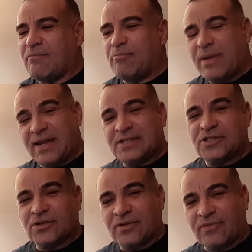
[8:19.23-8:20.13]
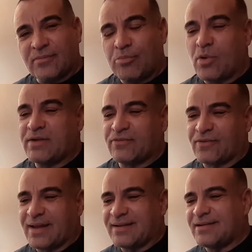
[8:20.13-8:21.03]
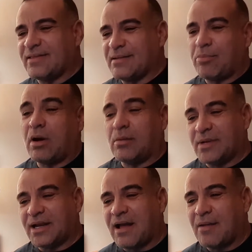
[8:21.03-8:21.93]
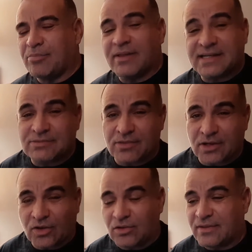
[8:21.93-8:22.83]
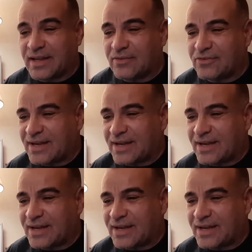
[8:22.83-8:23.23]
picture of the boyfriend to the apartment complex where the girl lived,